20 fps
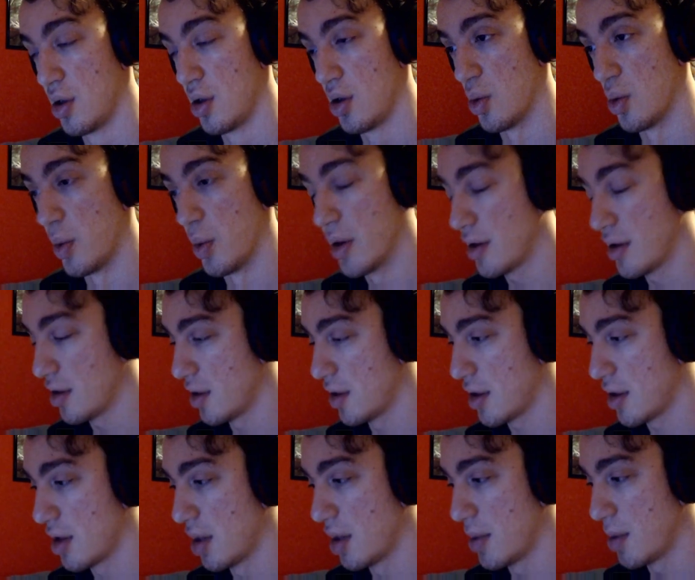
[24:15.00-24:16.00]
When's the
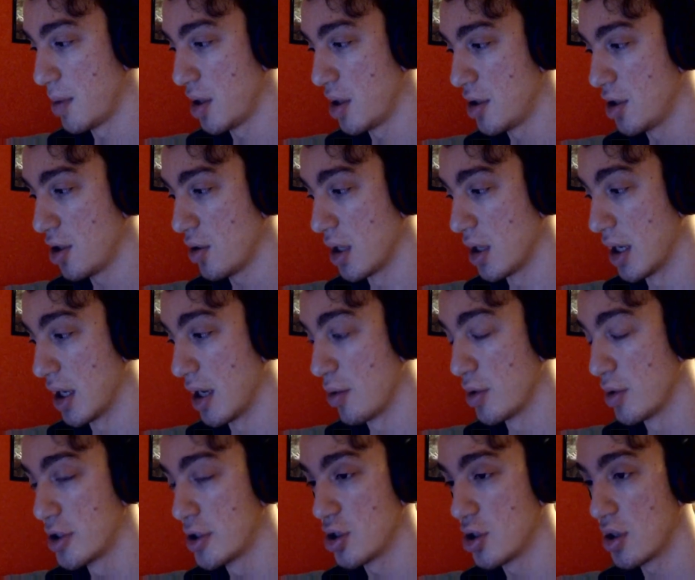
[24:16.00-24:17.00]
last time I played Dokkan? It
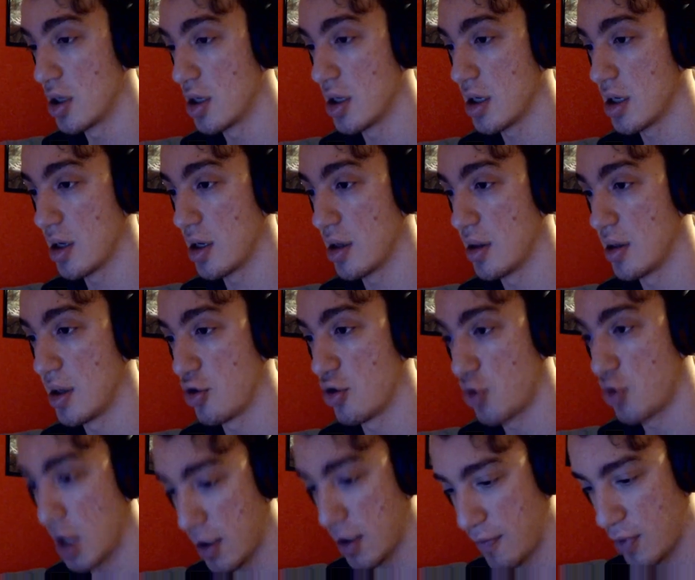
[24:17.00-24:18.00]
was during the
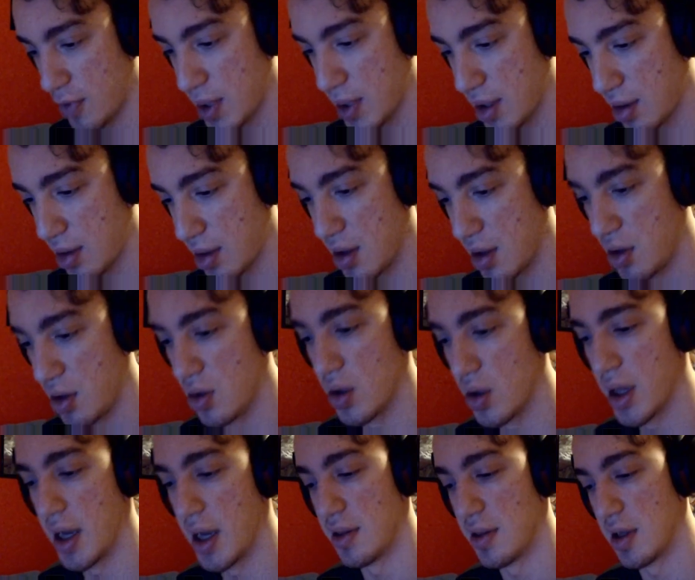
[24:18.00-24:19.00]
Transforming
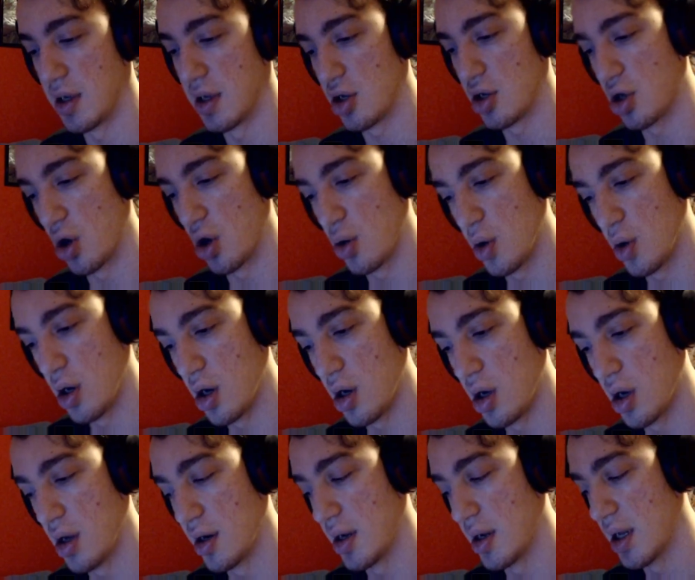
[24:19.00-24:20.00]
Cell and the
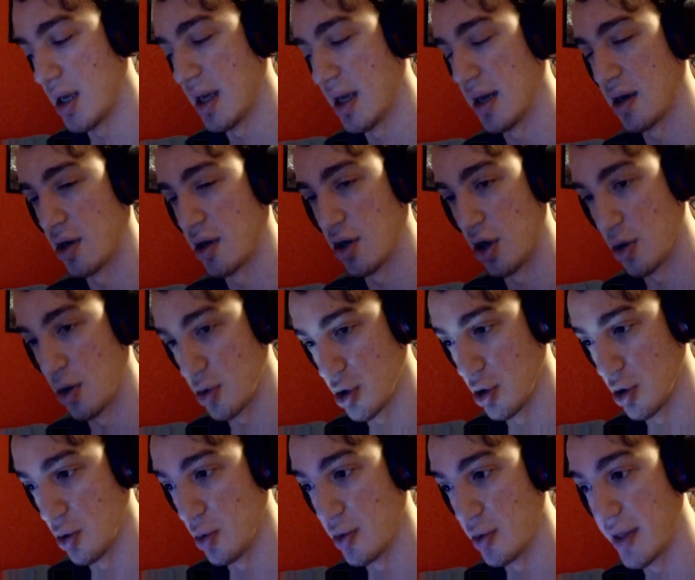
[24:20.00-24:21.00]
Gohan and
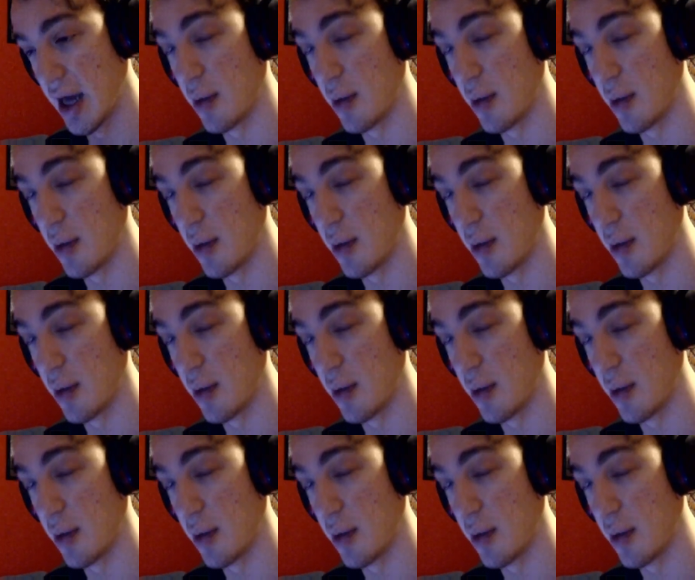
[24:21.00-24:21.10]
Goku.